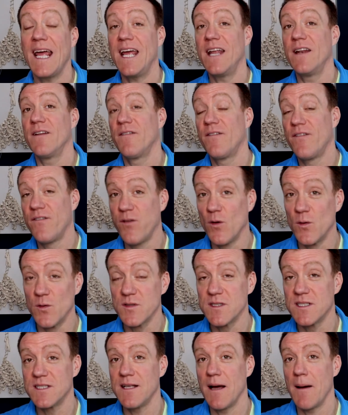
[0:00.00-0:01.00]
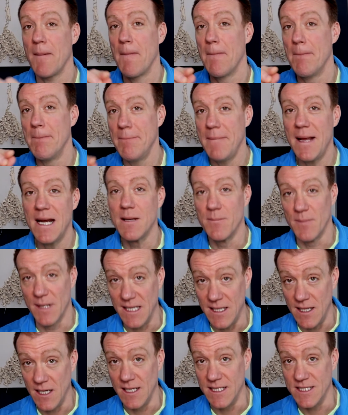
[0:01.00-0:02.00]
enforced
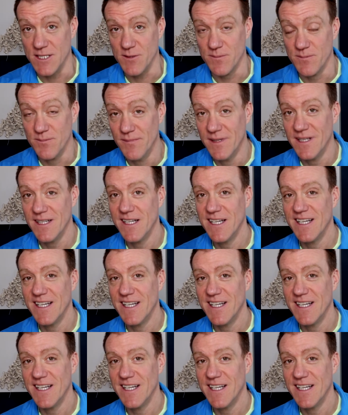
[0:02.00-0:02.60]
minimalism,